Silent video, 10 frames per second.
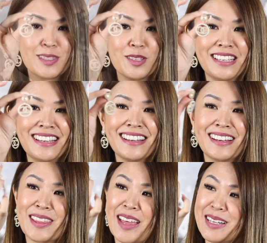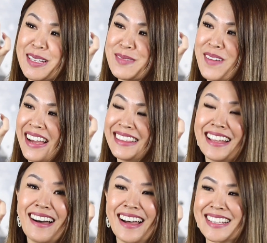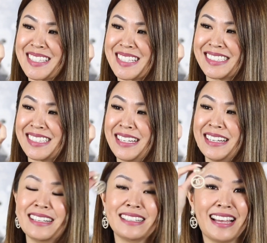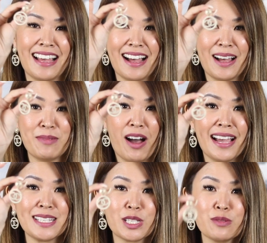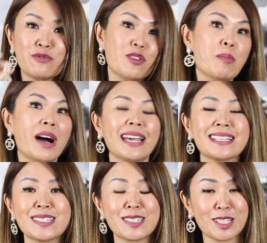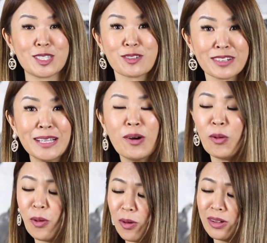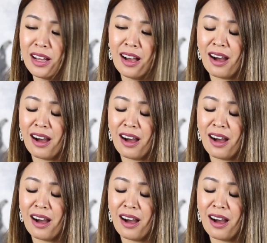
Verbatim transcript: So yeah, that is my last item for my accessory haul.